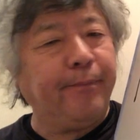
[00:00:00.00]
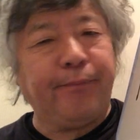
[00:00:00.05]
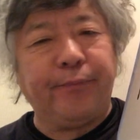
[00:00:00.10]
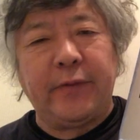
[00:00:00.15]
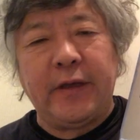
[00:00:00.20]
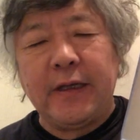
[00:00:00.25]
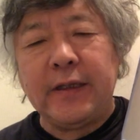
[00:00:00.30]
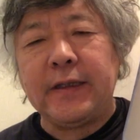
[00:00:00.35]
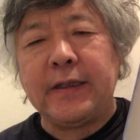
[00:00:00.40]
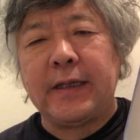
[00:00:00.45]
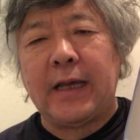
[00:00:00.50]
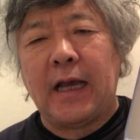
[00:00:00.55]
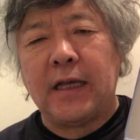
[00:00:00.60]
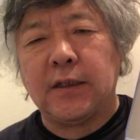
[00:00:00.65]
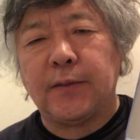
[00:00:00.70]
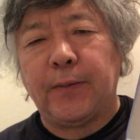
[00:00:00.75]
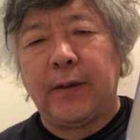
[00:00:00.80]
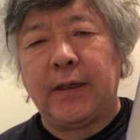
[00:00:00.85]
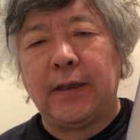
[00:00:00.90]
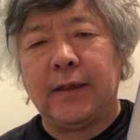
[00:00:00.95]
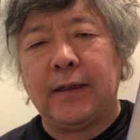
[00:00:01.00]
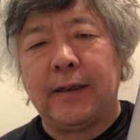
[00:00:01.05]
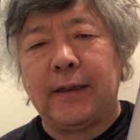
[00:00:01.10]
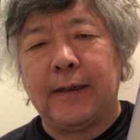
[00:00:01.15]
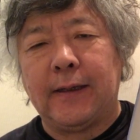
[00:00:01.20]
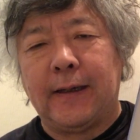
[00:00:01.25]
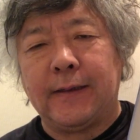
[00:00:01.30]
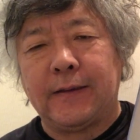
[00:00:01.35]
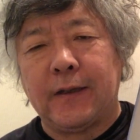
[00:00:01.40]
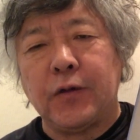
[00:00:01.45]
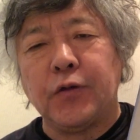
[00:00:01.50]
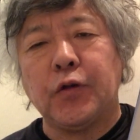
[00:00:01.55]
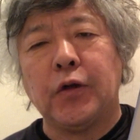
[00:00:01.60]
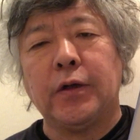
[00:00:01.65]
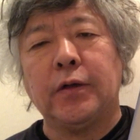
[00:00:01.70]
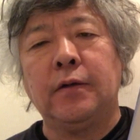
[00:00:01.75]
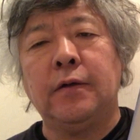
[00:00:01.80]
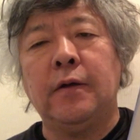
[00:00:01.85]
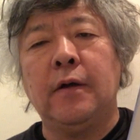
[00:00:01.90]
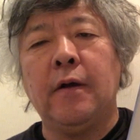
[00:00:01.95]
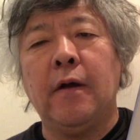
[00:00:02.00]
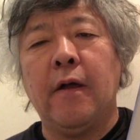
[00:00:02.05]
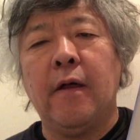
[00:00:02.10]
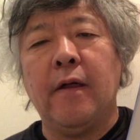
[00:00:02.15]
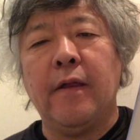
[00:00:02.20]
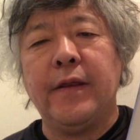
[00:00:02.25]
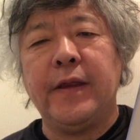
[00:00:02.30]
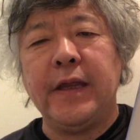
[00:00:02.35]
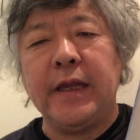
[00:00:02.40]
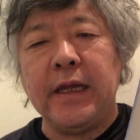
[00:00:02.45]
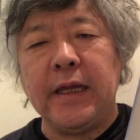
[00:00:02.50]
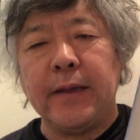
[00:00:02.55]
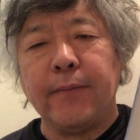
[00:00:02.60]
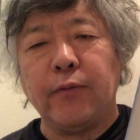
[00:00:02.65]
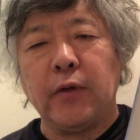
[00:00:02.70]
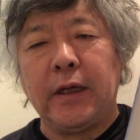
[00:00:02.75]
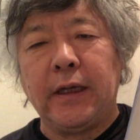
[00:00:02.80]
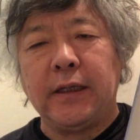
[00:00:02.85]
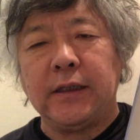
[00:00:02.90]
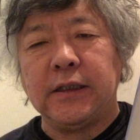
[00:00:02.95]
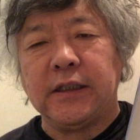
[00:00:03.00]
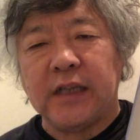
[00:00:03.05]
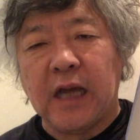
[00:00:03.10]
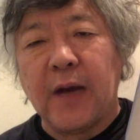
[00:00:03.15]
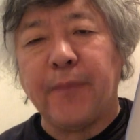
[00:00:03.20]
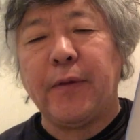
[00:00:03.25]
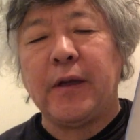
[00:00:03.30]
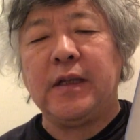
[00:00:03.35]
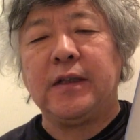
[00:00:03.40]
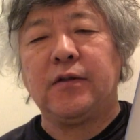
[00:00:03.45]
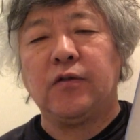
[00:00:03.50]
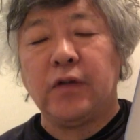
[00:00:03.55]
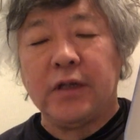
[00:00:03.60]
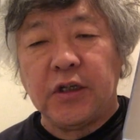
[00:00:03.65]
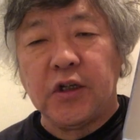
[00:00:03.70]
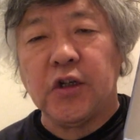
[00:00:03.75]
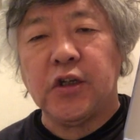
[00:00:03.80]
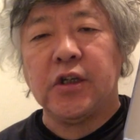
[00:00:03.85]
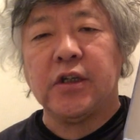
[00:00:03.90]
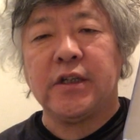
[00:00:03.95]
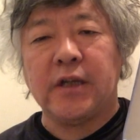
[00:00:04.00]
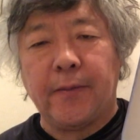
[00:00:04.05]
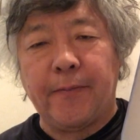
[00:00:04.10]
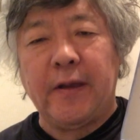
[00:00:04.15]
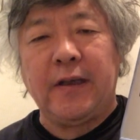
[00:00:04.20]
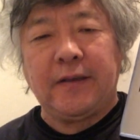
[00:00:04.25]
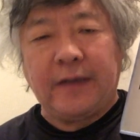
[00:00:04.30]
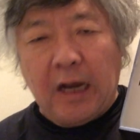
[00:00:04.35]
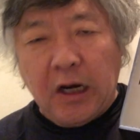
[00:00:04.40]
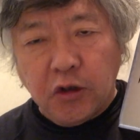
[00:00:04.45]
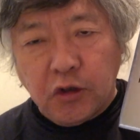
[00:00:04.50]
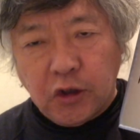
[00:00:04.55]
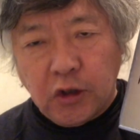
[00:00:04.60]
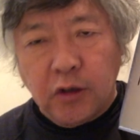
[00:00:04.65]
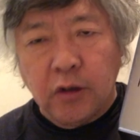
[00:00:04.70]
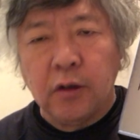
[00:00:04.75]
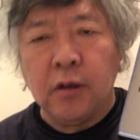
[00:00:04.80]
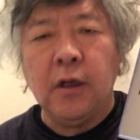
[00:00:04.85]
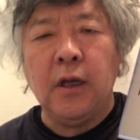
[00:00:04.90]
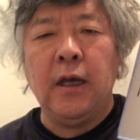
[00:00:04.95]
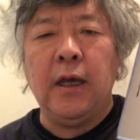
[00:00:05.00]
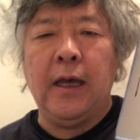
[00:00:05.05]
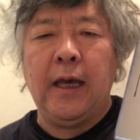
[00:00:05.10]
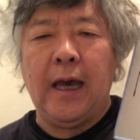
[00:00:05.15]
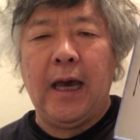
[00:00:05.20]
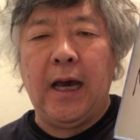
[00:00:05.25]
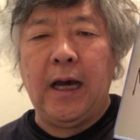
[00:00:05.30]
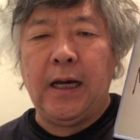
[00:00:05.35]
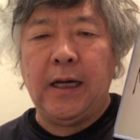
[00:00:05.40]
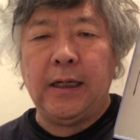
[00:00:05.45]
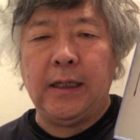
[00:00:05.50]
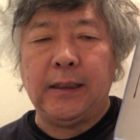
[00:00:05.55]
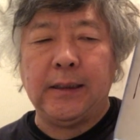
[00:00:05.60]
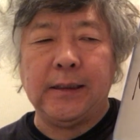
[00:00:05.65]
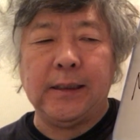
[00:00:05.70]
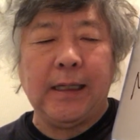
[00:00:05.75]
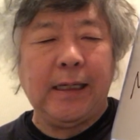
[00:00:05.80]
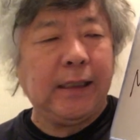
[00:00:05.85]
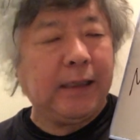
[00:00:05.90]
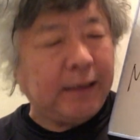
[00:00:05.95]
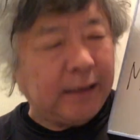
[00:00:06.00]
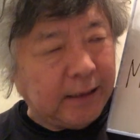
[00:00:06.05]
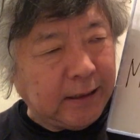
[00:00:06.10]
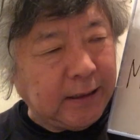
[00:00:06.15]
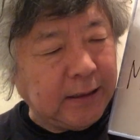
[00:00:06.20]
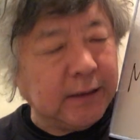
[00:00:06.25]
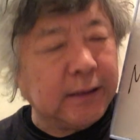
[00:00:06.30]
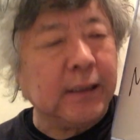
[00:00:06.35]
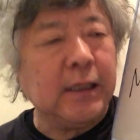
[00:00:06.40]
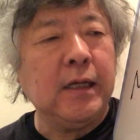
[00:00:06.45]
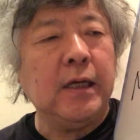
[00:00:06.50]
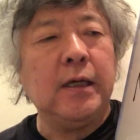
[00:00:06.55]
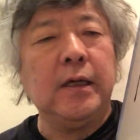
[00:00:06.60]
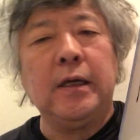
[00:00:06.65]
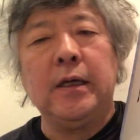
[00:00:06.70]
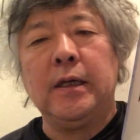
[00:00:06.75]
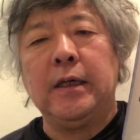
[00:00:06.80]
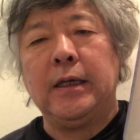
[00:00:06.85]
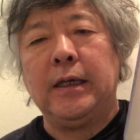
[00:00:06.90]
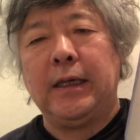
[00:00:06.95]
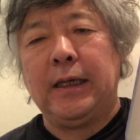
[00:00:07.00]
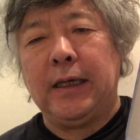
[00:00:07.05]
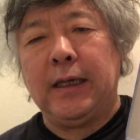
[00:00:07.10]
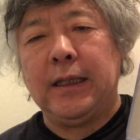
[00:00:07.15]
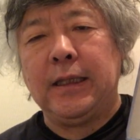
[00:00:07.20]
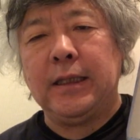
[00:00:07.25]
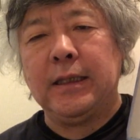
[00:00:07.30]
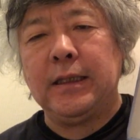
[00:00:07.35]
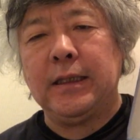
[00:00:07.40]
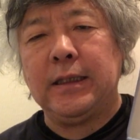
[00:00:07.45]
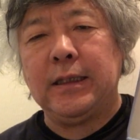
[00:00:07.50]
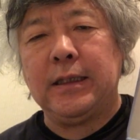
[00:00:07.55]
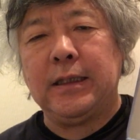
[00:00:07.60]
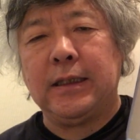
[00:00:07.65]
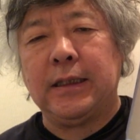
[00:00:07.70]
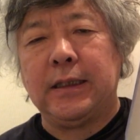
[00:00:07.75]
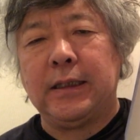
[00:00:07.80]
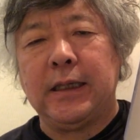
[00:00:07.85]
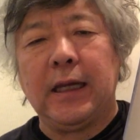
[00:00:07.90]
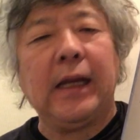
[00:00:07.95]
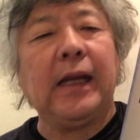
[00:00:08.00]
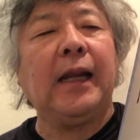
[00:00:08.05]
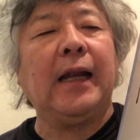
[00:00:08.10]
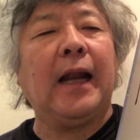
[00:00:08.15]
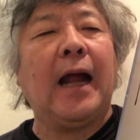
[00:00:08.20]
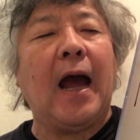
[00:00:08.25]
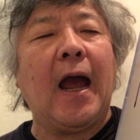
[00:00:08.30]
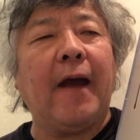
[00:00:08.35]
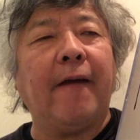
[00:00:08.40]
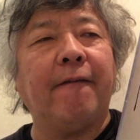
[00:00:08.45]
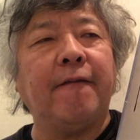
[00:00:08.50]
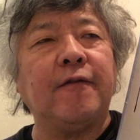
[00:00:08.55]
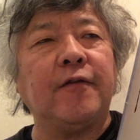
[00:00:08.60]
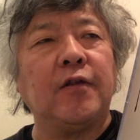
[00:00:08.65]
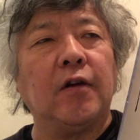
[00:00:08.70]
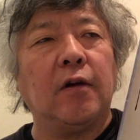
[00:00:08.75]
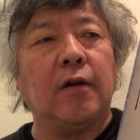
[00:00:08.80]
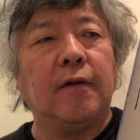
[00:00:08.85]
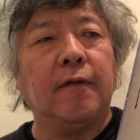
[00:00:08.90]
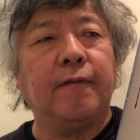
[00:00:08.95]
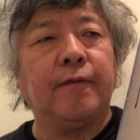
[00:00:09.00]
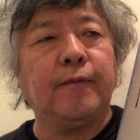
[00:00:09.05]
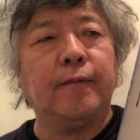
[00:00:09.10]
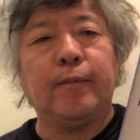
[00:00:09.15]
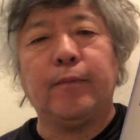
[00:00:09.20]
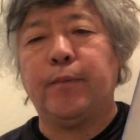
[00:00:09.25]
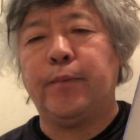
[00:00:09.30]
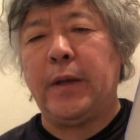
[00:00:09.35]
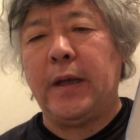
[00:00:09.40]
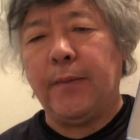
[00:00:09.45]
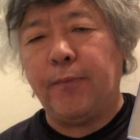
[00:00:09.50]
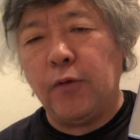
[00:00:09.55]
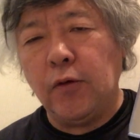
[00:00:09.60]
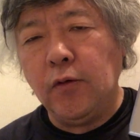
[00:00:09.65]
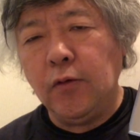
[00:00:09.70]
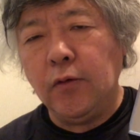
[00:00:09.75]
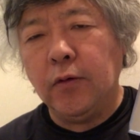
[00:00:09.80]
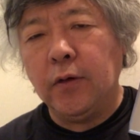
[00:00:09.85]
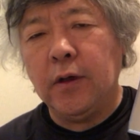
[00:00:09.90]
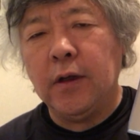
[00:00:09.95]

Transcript: this has been a central theme in Japanese literature, Japanese culture, and it is in the daily lives of people.